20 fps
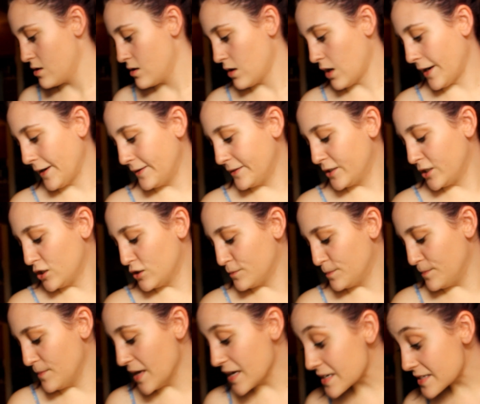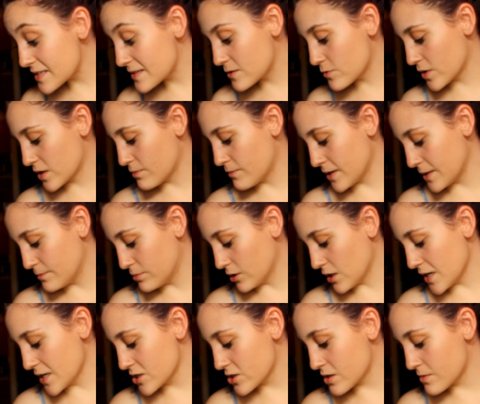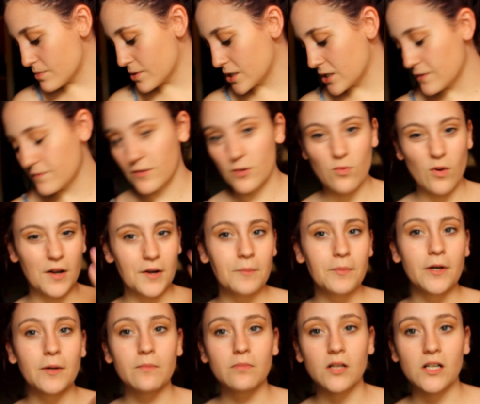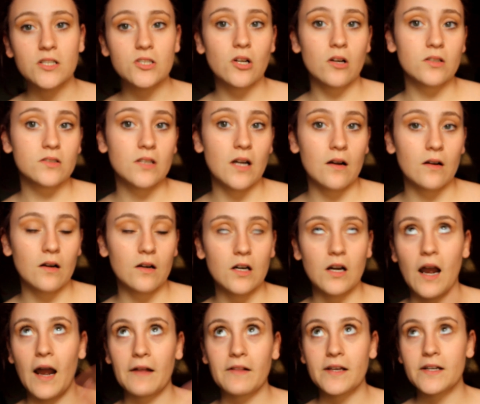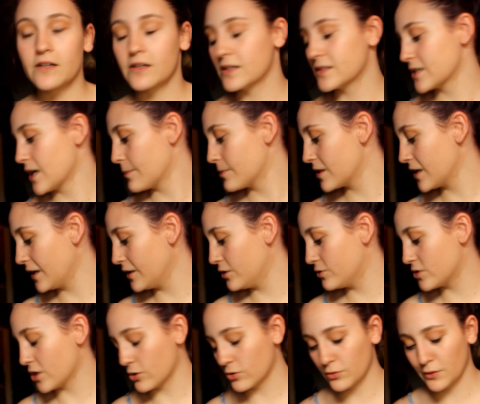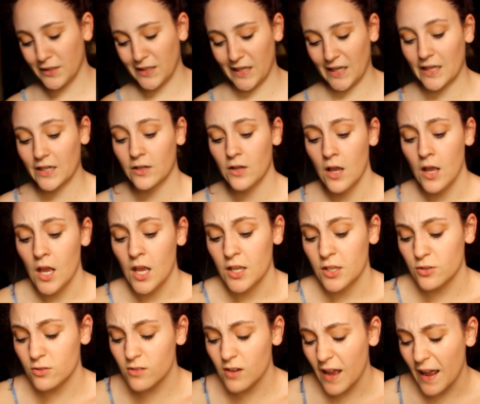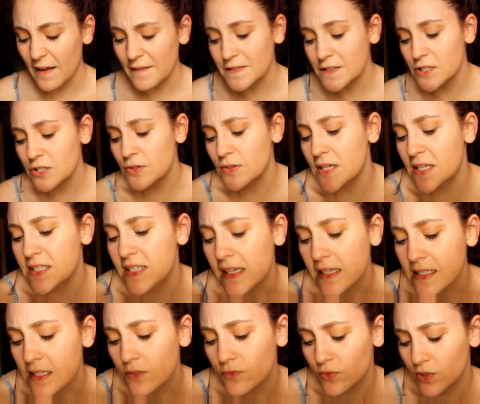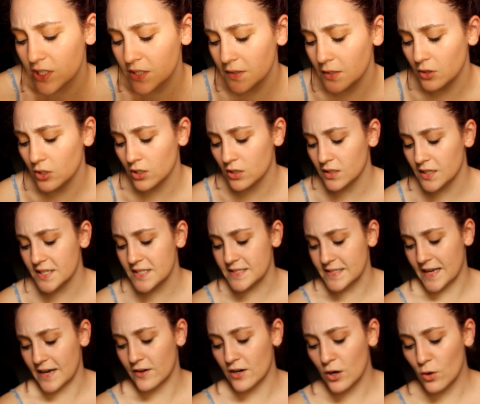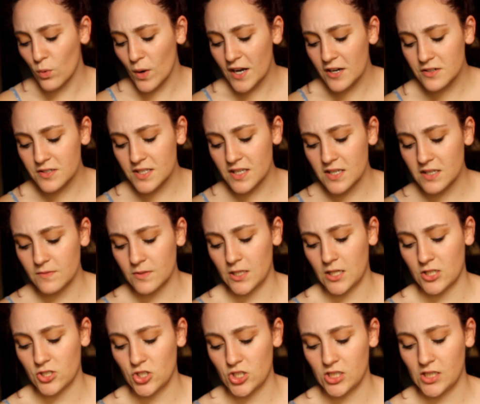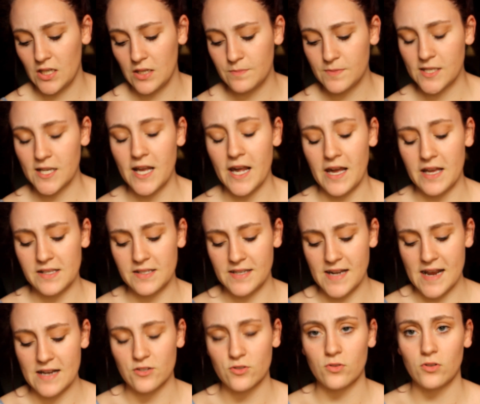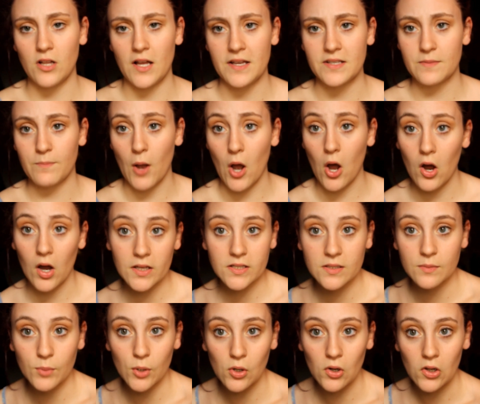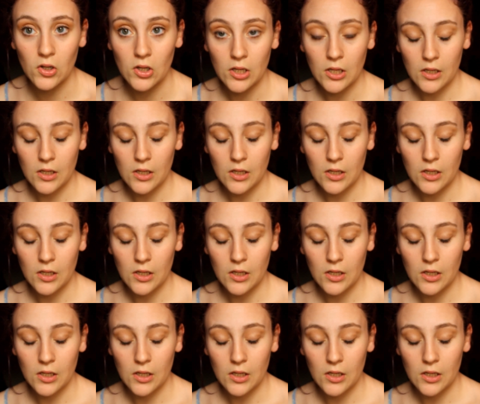highlighter mixed with my blush, but if you want to put blush on top or highlighter on top of that, you totally can. You don't have to. It doesn't really look like Sarah wears it because she keeps it as natural as possible.